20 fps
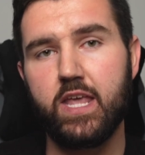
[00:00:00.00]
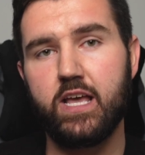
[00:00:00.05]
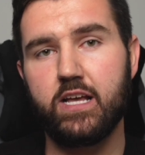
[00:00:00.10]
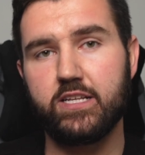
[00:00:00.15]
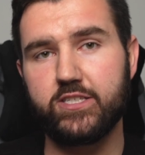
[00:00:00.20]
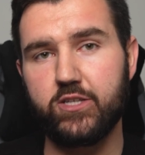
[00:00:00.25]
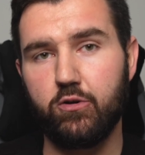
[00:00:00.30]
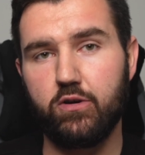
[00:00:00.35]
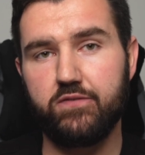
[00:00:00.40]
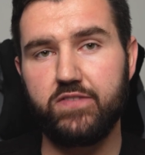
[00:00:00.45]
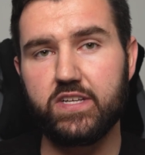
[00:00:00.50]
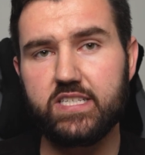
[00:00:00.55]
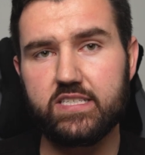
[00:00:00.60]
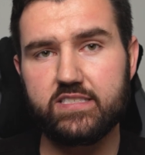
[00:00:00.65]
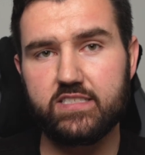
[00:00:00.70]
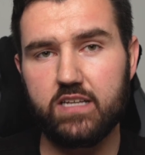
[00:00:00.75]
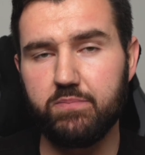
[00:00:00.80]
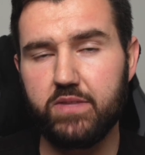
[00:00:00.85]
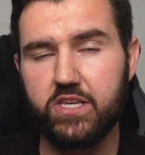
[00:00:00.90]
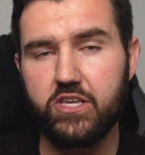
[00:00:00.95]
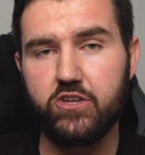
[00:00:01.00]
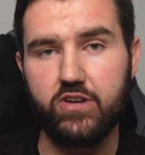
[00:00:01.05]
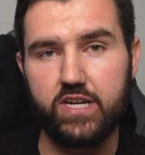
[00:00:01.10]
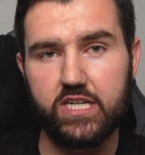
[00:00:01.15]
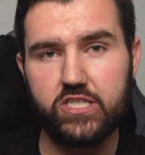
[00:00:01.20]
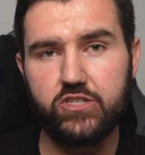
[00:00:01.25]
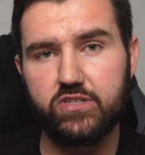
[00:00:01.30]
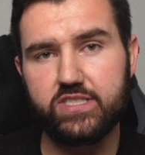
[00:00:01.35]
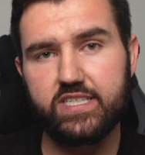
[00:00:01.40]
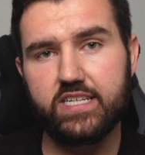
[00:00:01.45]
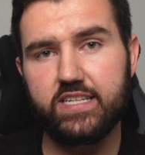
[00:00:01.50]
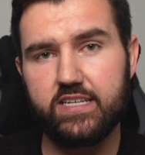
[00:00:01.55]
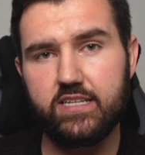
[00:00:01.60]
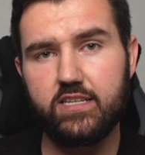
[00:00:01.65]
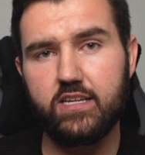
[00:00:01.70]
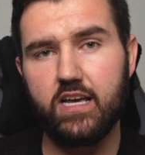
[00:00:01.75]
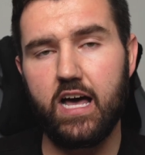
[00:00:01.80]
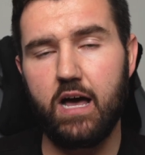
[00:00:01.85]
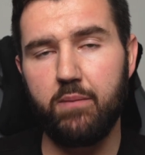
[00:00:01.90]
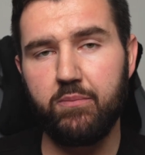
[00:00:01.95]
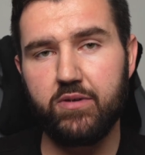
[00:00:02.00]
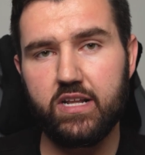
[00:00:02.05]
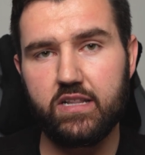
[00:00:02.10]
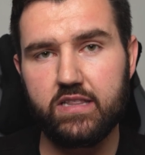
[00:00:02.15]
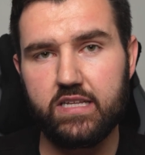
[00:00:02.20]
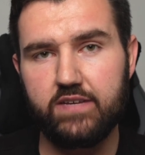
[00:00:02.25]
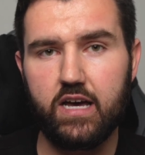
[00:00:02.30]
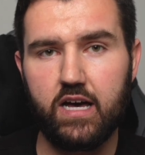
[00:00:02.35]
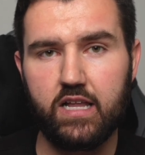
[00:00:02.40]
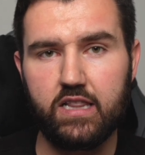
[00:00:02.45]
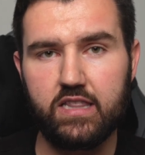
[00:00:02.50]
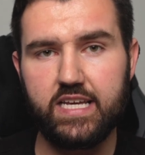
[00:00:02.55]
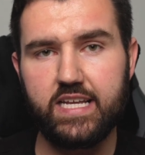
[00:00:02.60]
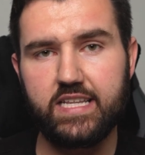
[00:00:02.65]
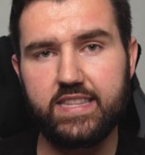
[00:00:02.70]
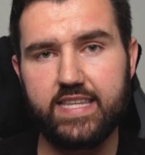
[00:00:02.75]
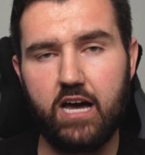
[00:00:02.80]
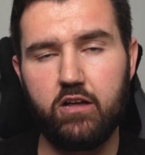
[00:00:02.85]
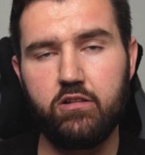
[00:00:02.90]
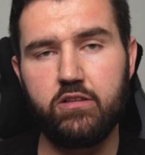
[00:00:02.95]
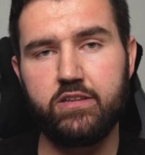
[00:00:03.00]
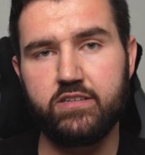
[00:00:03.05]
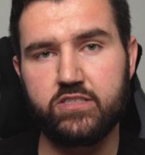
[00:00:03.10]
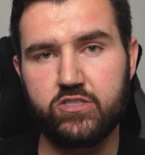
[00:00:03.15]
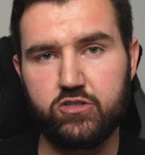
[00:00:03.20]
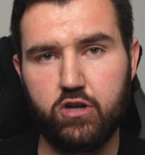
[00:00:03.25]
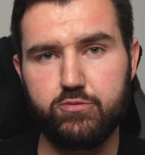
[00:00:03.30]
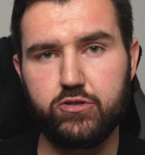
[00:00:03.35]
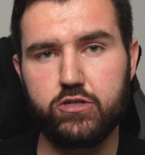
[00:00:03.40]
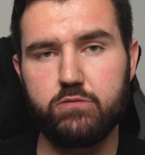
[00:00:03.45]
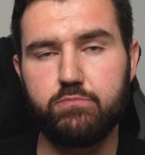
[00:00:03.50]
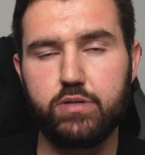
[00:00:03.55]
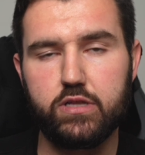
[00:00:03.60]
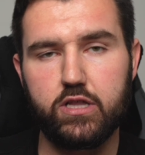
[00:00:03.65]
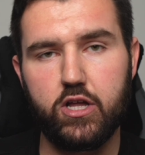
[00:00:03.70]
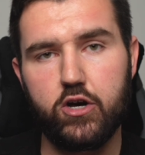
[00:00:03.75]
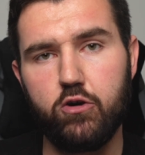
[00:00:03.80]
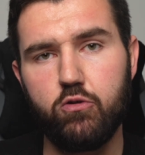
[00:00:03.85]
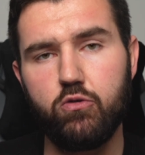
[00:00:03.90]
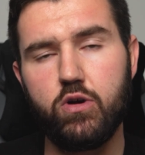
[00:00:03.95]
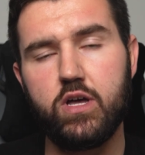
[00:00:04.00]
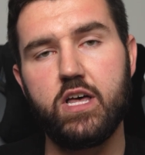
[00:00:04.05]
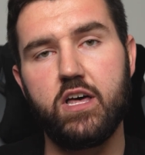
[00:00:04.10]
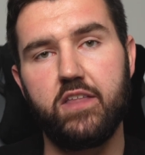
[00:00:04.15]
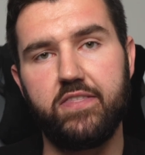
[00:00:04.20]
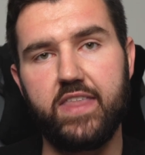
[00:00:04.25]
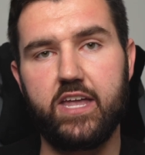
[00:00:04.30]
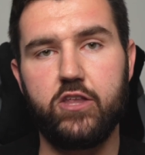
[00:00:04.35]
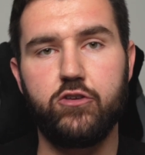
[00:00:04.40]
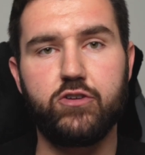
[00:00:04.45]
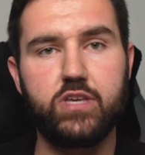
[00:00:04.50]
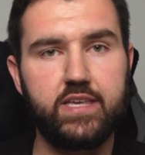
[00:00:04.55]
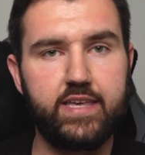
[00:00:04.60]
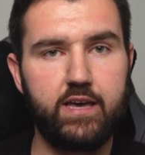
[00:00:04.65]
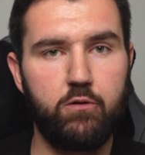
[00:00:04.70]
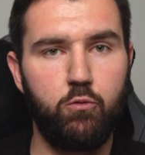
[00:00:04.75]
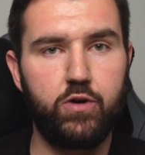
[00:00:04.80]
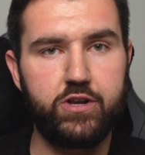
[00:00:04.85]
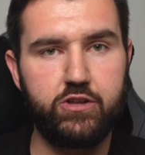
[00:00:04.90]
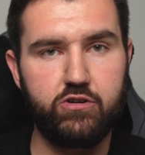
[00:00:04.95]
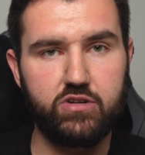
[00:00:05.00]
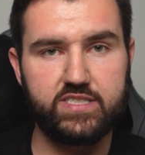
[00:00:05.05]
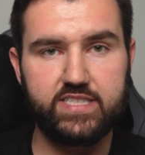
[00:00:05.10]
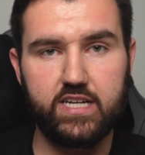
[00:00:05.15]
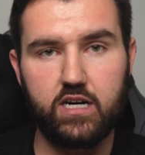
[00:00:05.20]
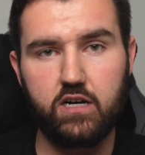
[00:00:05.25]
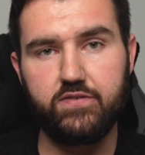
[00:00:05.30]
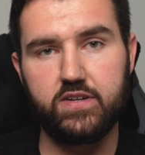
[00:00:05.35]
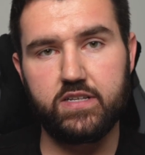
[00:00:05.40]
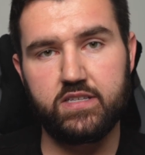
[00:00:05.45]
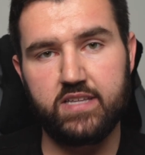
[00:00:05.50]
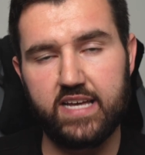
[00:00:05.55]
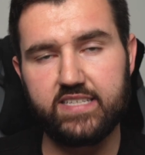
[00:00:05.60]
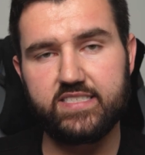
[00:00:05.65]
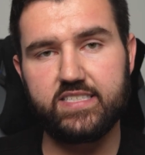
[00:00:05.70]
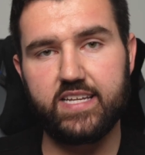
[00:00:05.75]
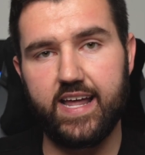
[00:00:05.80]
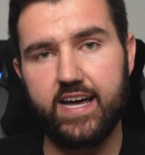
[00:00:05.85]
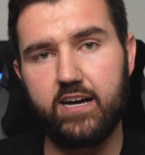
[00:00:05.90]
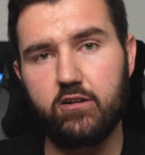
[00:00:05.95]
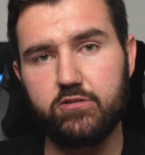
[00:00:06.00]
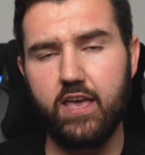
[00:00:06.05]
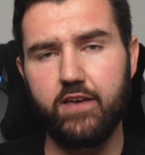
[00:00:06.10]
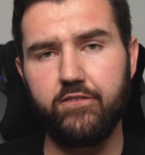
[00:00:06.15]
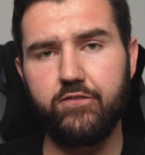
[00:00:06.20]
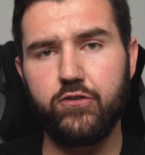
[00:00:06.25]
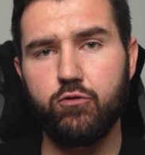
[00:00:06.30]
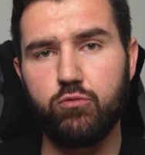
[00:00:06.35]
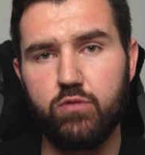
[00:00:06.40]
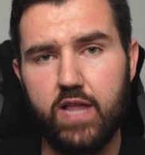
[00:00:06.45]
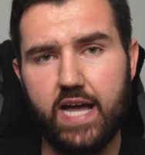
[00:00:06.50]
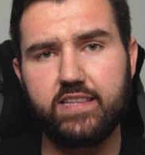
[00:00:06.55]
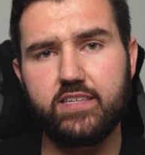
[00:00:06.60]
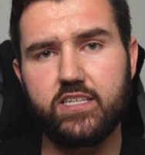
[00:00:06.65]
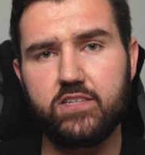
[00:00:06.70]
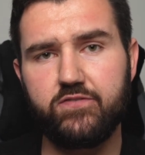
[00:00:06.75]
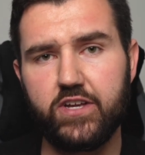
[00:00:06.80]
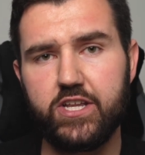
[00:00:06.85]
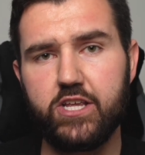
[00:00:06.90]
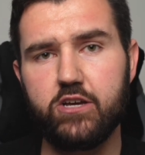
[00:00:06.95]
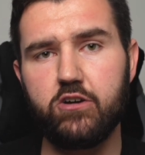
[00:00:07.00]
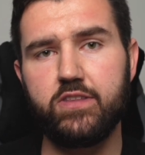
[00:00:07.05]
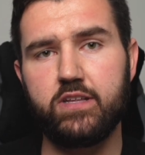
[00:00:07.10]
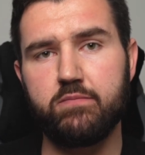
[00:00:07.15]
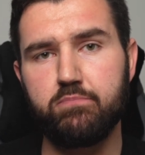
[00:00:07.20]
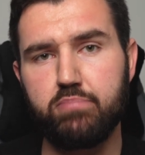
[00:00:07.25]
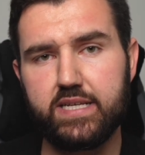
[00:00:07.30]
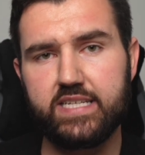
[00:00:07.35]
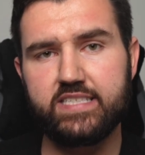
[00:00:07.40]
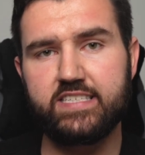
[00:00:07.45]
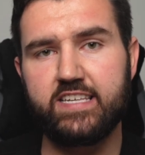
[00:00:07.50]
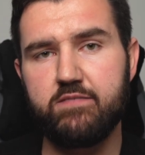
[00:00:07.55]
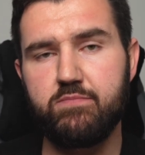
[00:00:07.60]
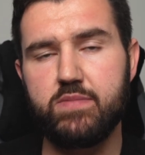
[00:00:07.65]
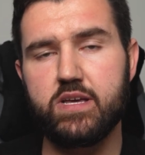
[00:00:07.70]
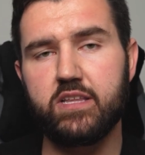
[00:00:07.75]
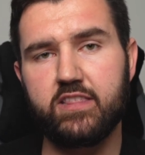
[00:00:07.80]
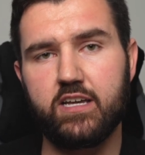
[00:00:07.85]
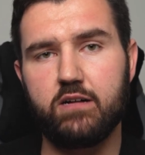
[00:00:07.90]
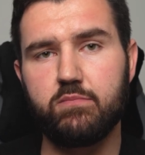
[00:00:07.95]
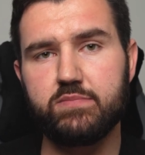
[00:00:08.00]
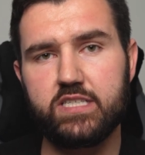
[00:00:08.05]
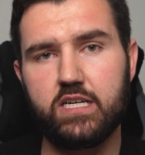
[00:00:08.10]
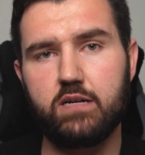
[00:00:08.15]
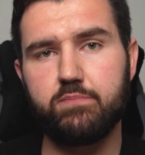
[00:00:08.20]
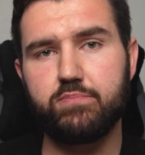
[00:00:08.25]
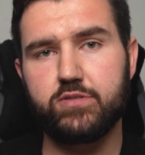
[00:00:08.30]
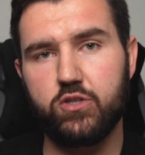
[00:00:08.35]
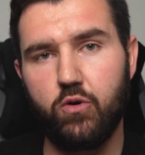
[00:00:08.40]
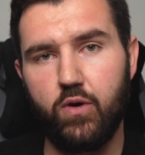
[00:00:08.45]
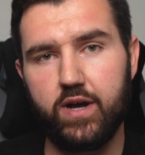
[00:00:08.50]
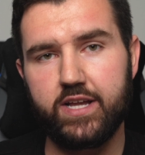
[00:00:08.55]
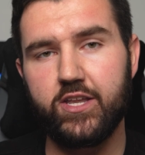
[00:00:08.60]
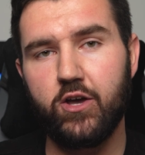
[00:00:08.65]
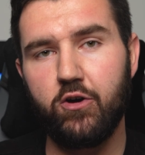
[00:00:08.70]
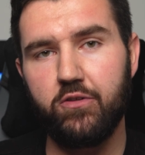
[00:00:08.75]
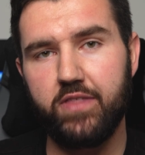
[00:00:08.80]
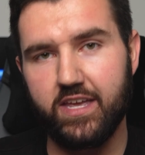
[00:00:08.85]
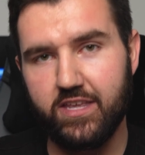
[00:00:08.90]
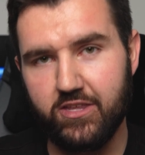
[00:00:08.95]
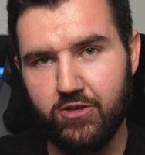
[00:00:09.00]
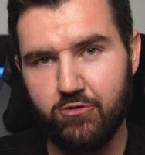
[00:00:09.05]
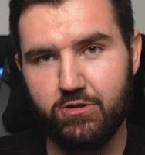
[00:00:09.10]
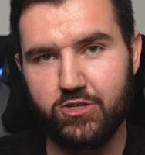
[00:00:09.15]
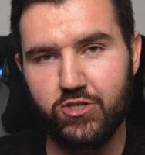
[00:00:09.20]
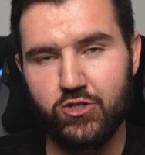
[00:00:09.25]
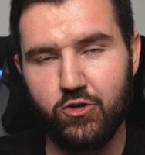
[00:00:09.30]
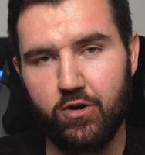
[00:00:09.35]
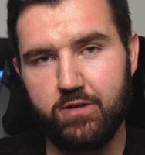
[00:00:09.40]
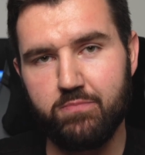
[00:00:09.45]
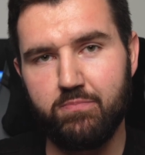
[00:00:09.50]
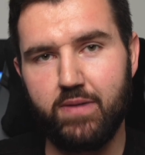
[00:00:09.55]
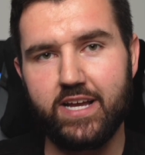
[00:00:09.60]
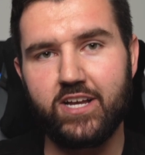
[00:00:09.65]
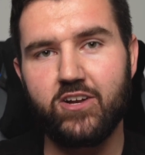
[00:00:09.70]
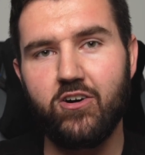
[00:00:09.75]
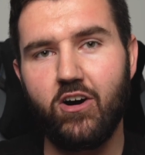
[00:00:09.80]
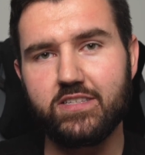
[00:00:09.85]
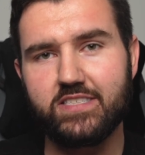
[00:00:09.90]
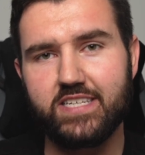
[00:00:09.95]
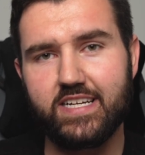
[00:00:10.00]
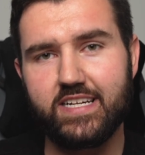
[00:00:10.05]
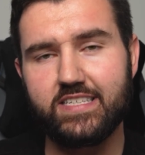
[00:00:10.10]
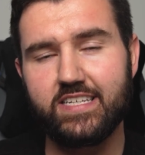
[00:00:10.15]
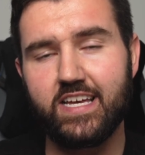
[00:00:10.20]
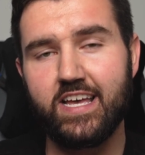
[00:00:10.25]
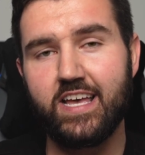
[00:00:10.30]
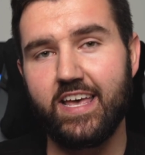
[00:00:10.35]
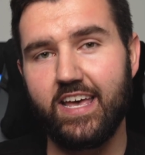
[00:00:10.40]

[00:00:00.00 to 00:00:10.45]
So if this is something you're interested in, I'm gonna leave a link down in the description below that you can get one yourself and test it out. If you like this video, then please give me a thumbs up so I know that you enjoyed my content.